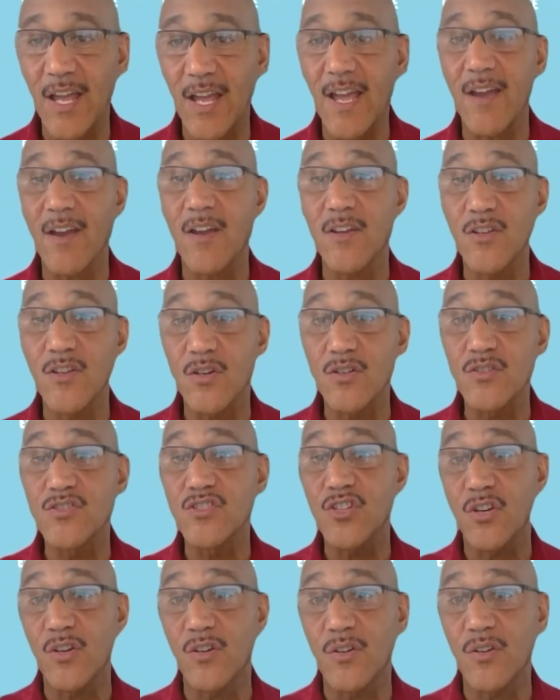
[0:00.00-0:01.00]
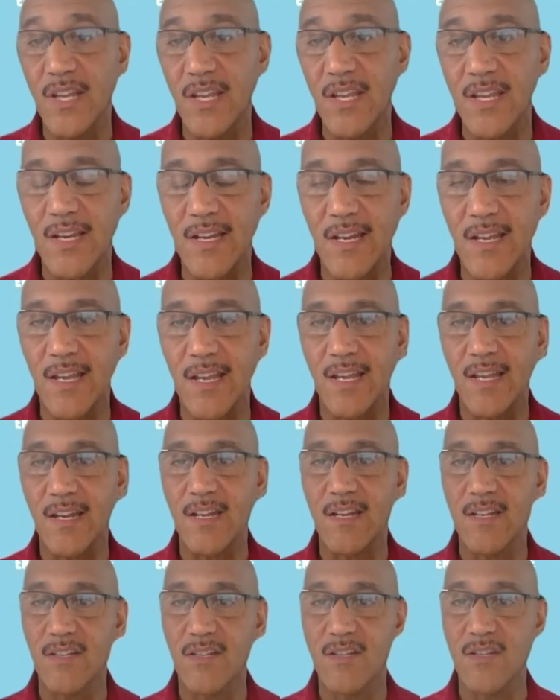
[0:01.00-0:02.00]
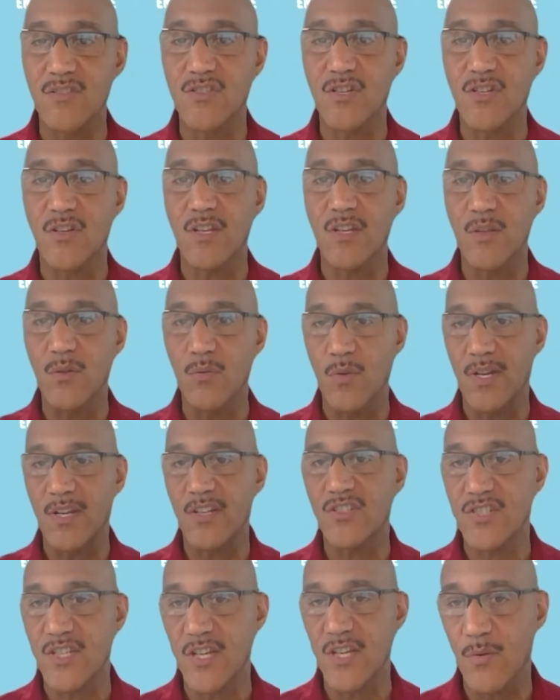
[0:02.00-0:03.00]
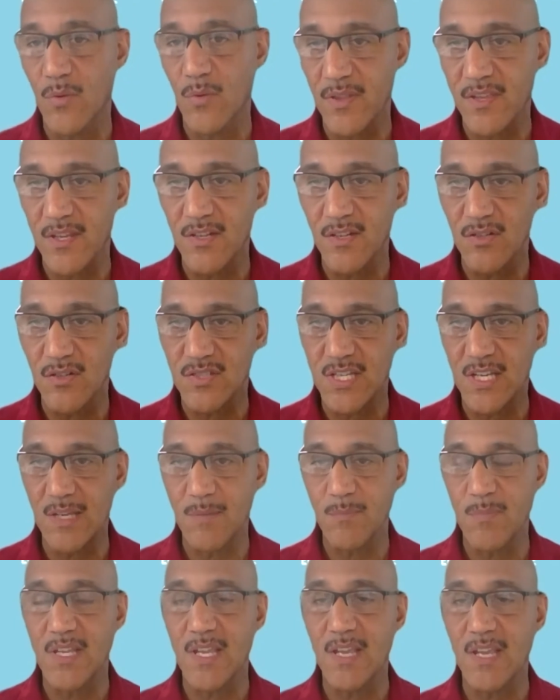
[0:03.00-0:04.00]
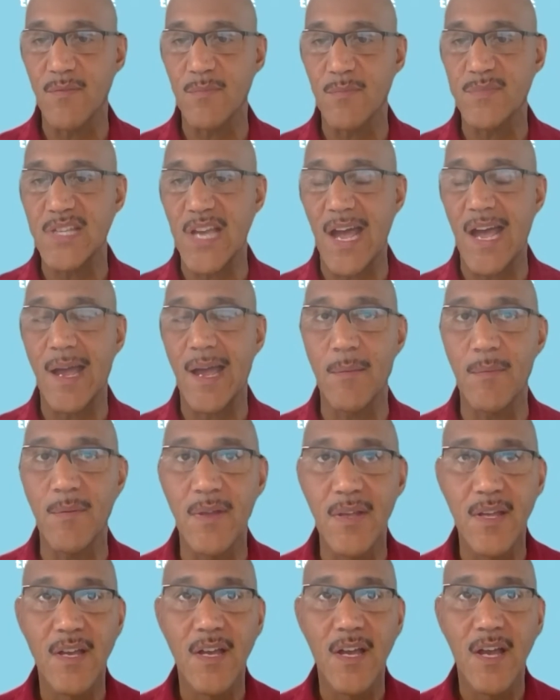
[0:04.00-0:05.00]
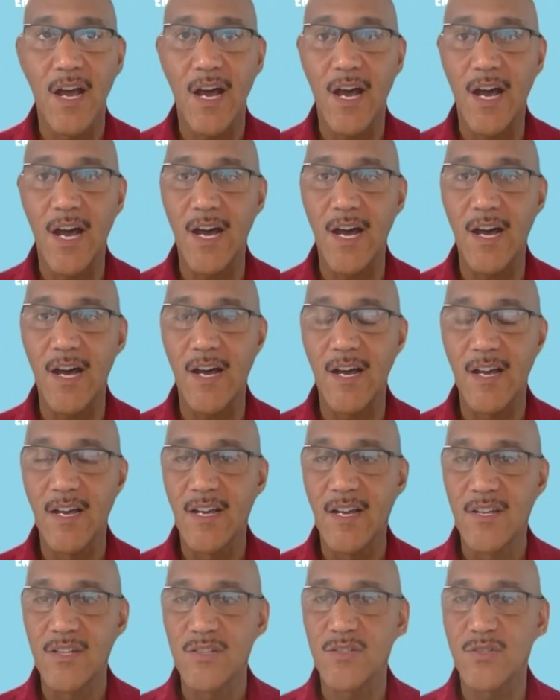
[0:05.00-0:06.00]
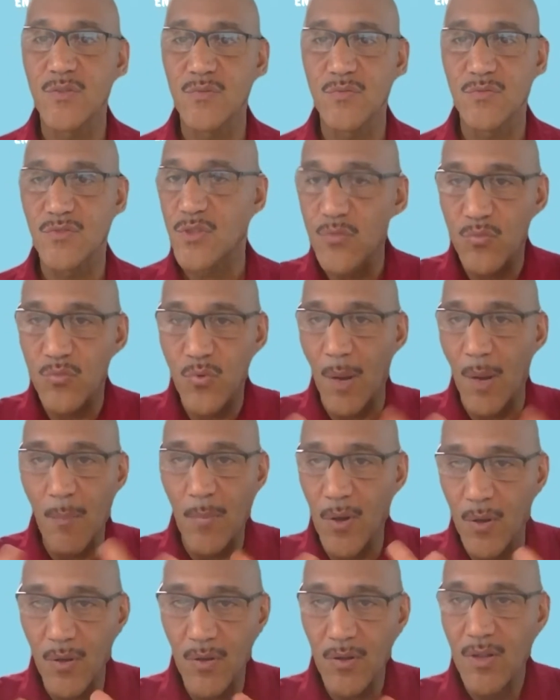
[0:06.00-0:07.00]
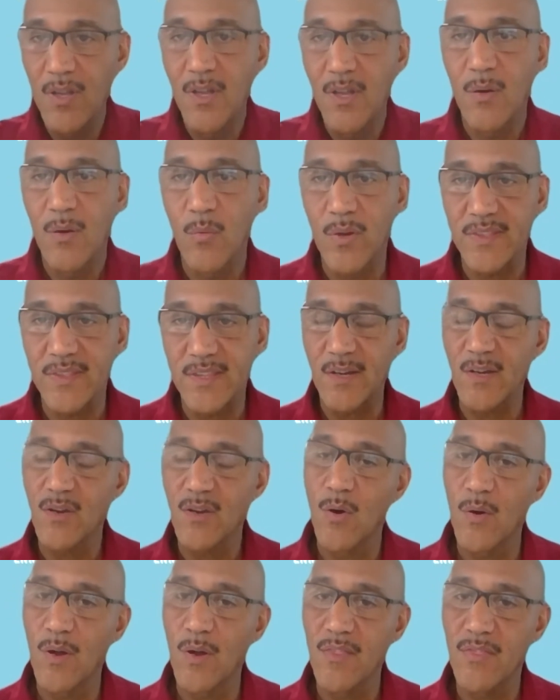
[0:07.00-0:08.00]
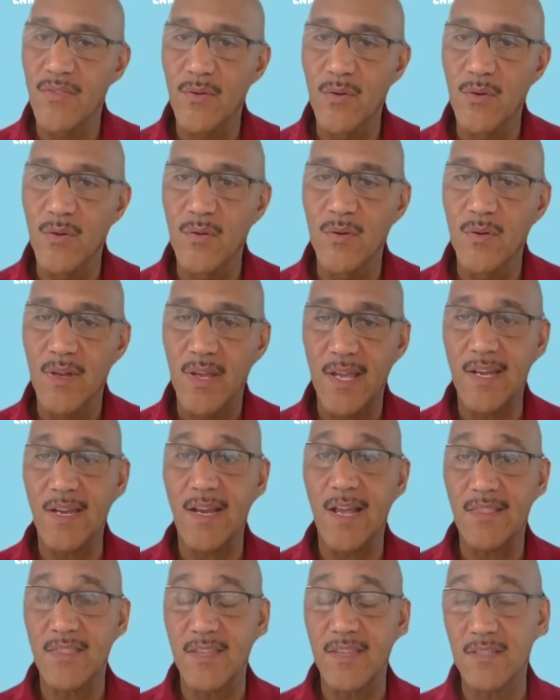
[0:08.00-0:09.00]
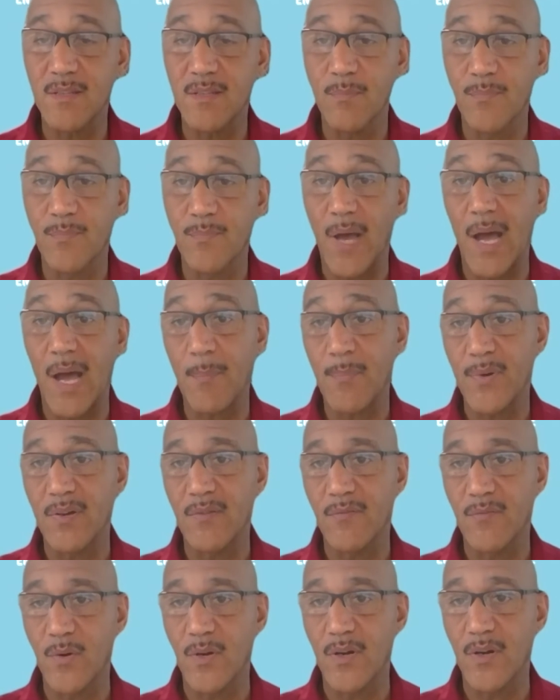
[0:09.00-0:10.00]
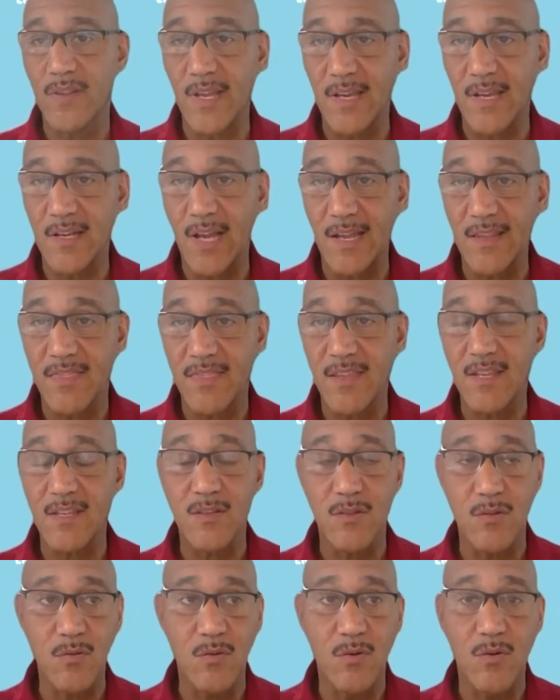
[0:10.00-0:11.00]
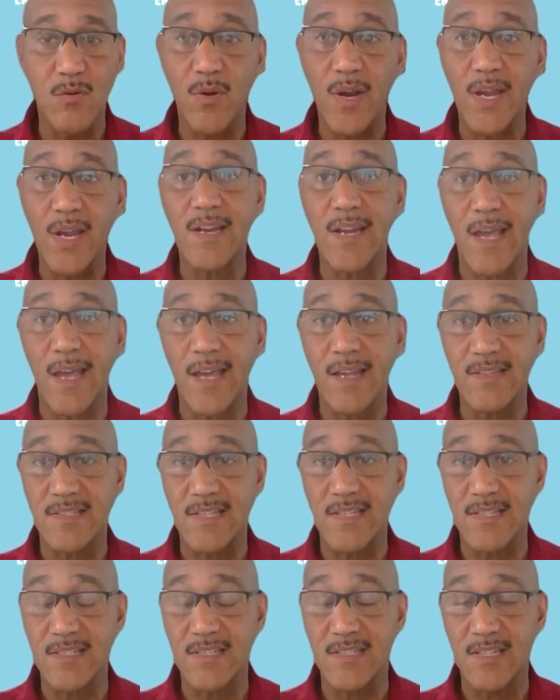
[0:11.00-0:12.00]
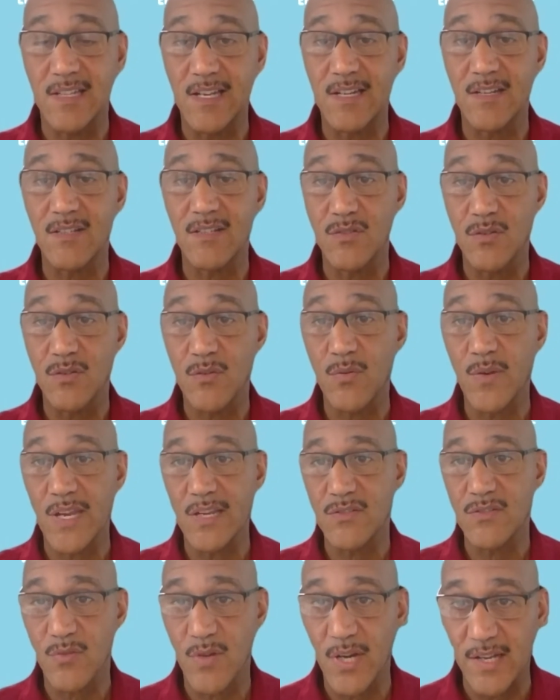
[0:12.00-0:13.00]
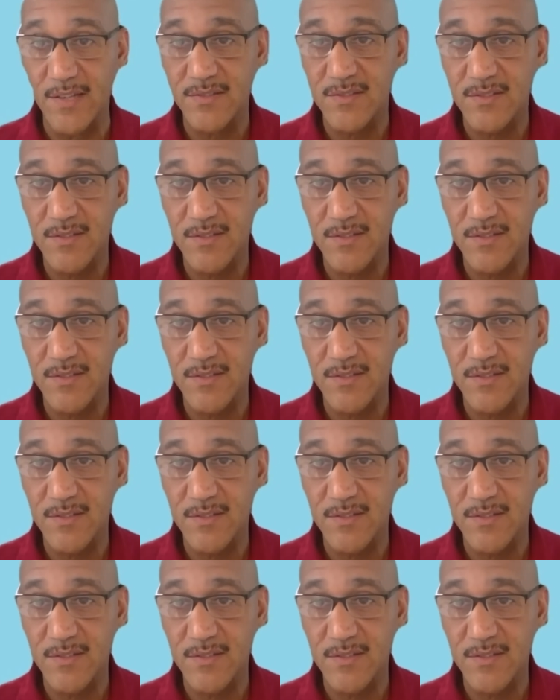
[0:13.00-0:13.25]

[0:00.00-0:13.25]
your journey and the journey you want to share within your team. You give them time to rumble what they're going through, and I think the operative word that I think you great as leaders, you create trust,